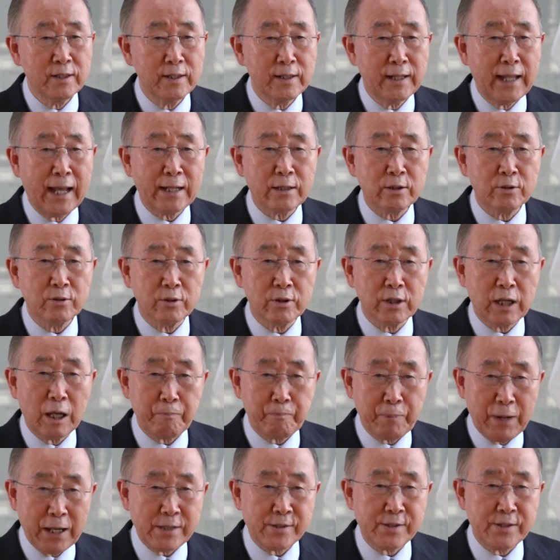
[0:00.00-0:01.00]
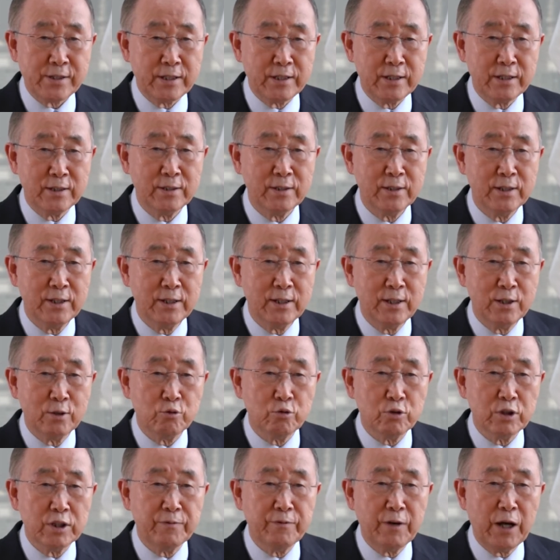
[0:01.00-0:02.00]
lack the capacity
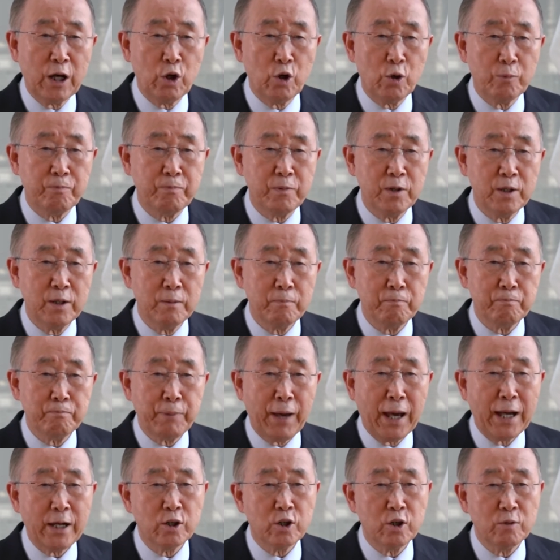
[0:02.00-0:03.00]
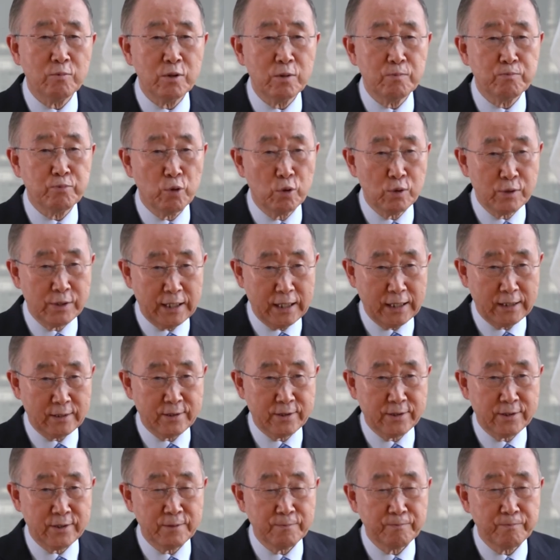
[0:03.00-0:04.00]
to develop bankable
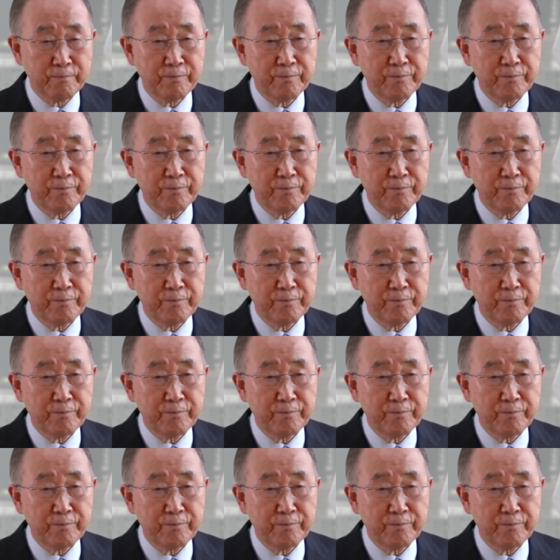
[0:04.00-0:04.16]
projects.